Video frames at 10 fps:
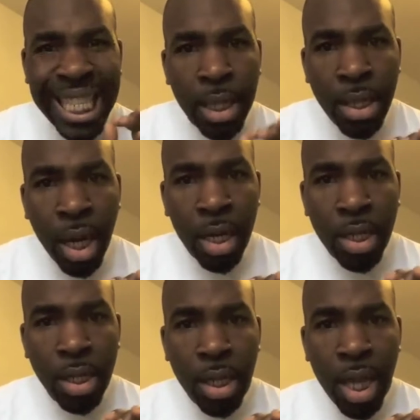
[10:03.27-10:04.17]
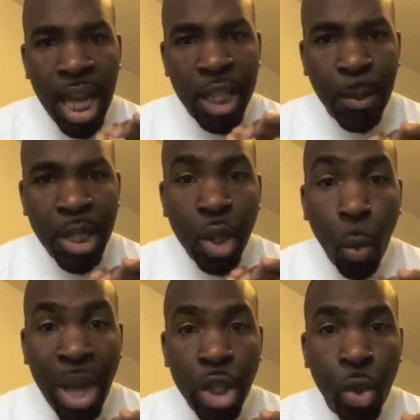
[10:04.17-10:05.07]
dots, especially
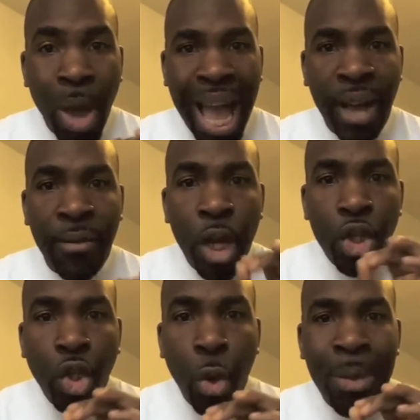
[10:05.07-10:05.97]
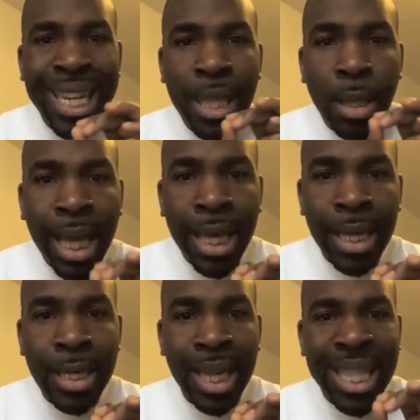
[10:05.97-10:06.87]
when you have so many
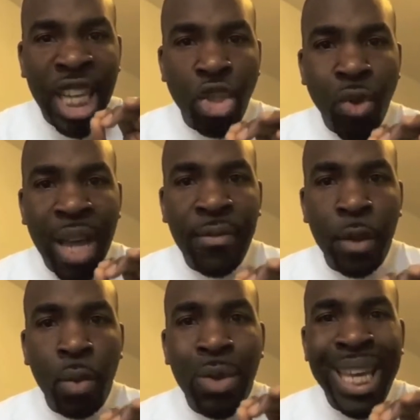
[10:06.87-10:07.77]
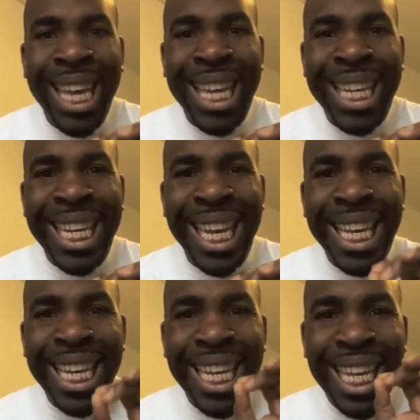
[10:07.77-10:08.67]
things that drive you in?
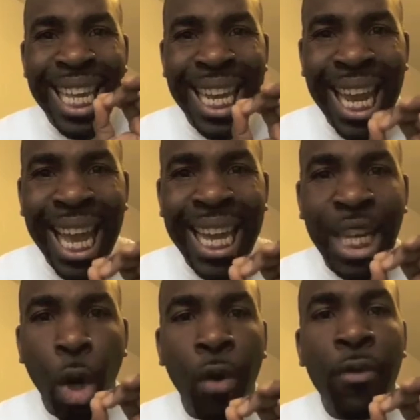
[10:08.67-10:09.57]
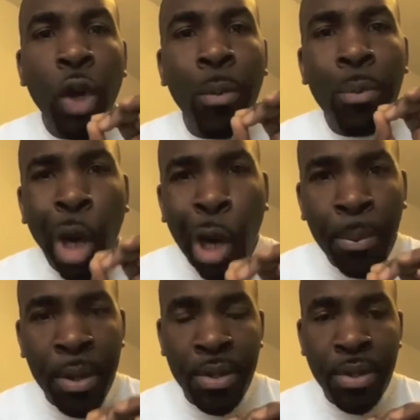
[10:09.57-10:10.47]
line of your
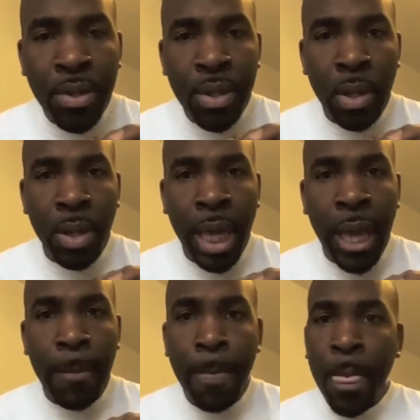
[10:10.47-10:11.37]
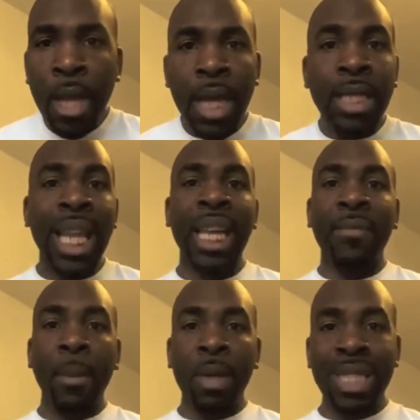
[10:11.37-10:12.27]
purpose. Okay? It's like if
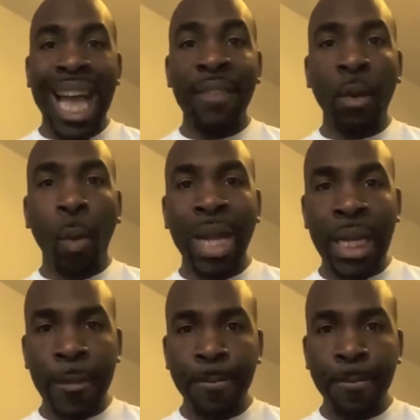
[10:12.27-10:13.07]
I'm going to have a wedding,